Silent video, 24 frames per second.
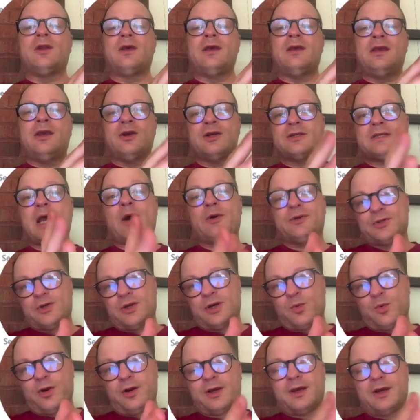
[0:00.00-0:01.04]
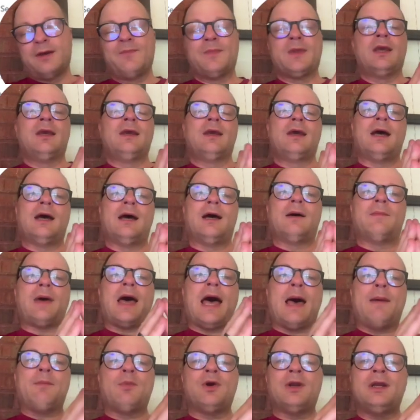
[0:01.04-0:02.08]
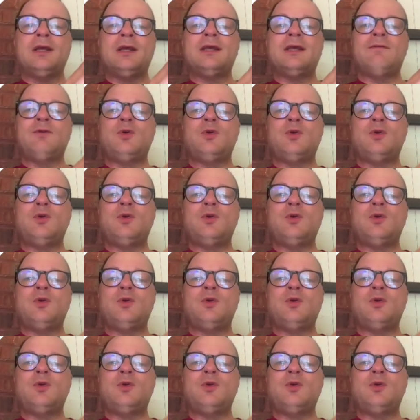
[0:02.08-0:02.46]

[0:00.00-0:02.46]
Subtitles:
here's how it's going to work. I'm going to give you a